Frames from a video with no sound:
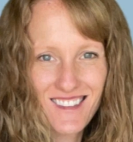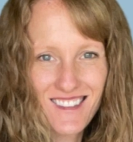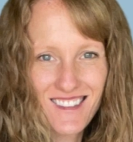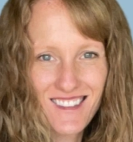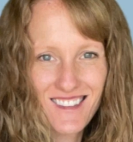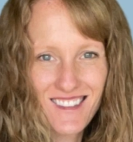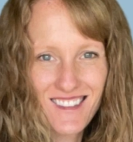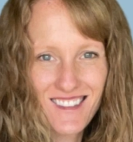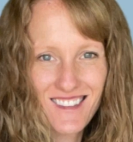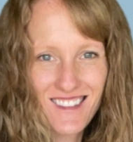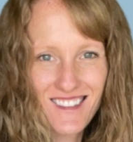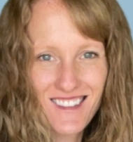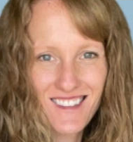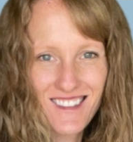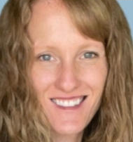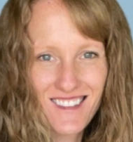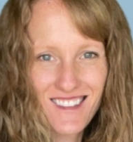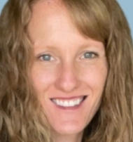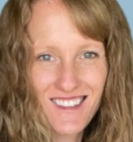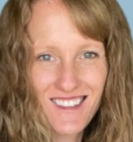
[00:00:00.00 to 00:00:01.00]

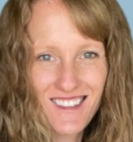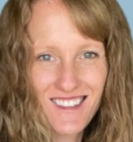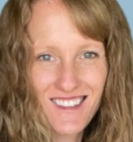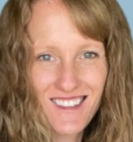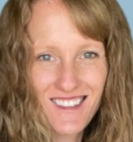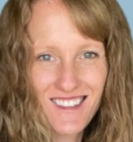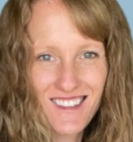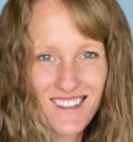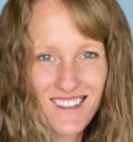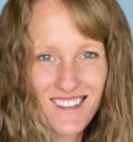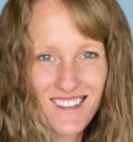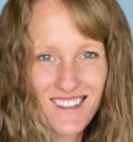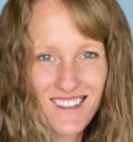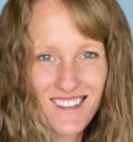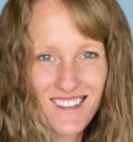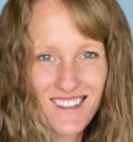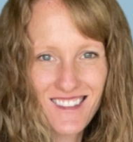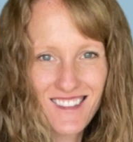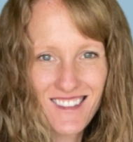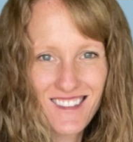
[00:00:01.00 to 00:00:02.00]

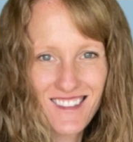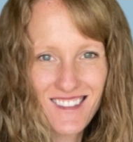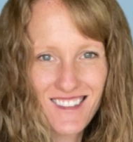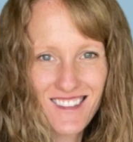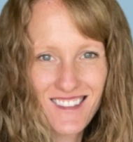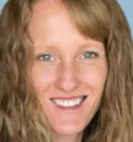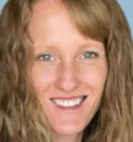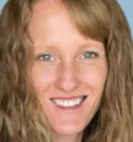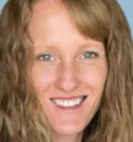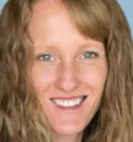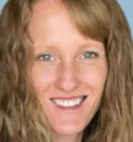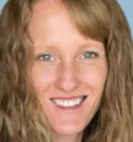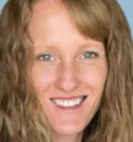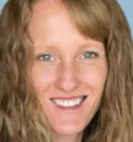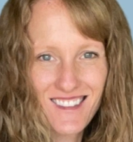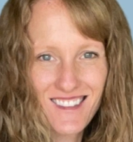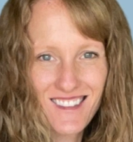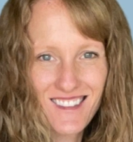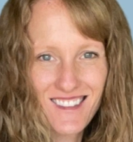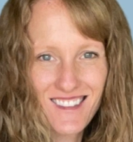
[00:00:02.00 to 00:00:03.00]

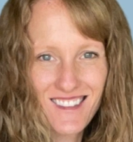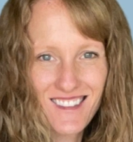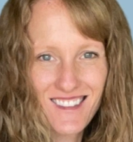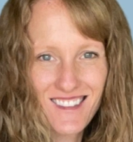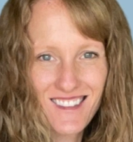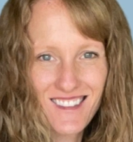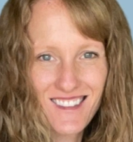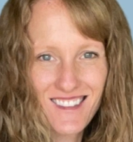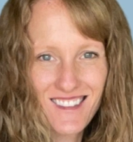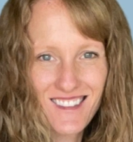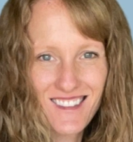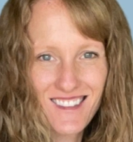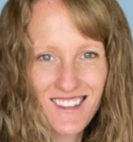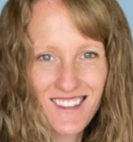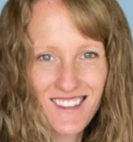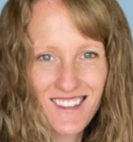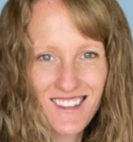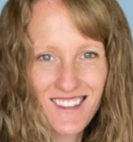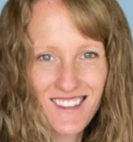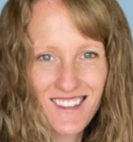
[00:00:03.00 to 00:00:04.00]

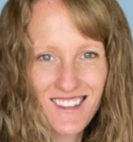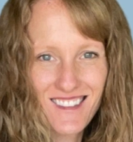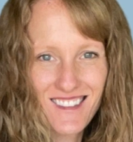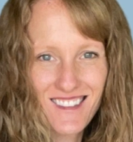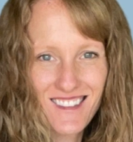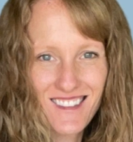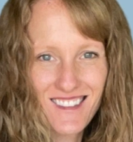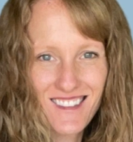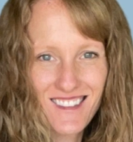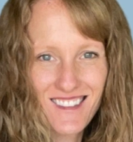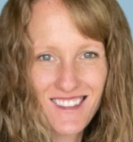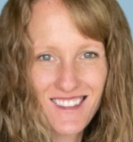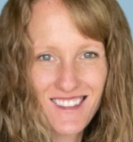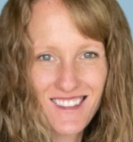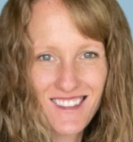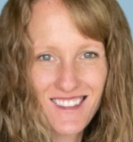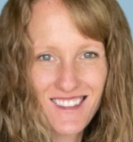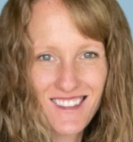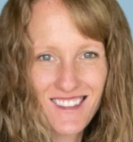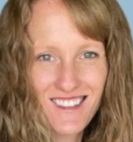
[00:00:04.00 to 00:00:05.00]

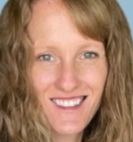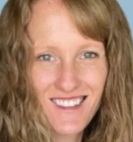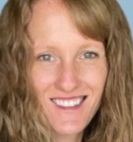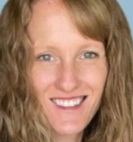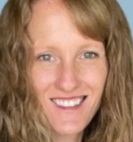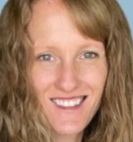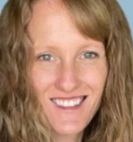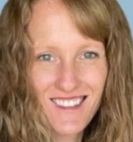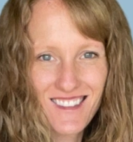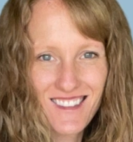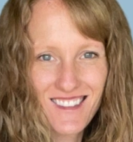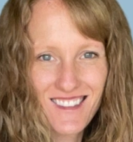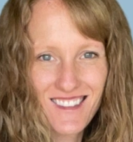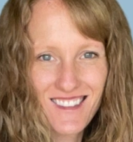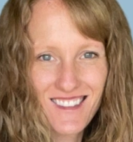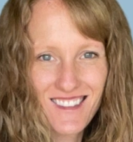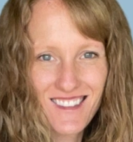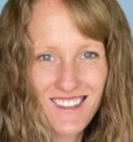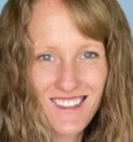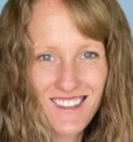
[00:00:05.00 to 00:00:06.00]

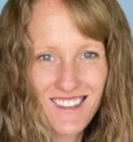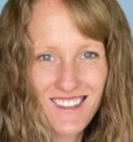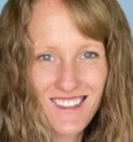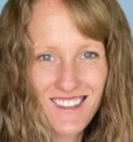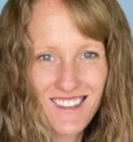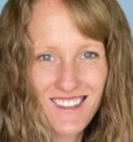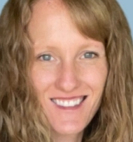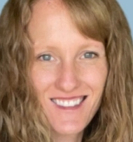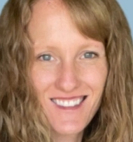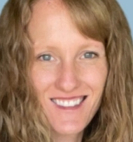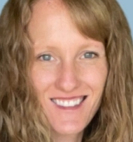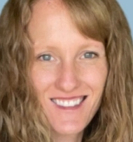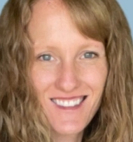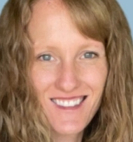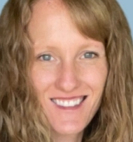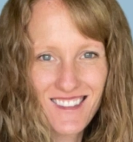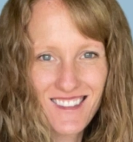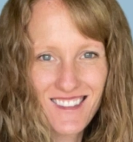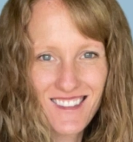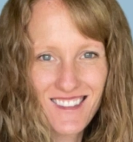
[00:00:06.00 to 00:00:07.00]

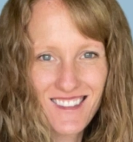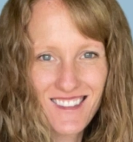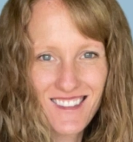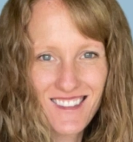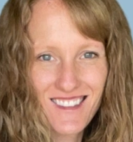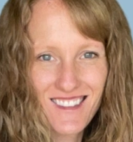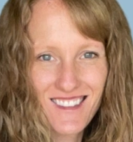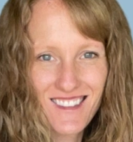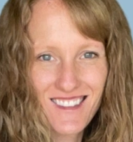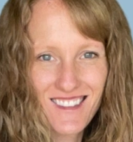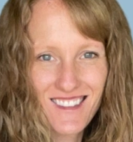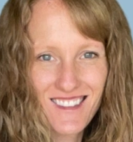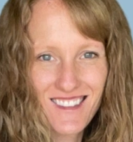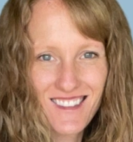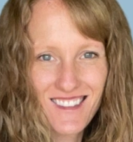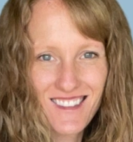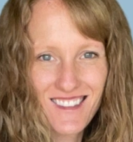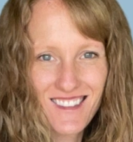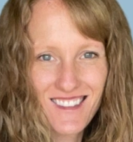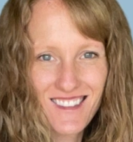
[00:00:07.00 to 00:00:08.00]
This is a still picture; no speech is visible.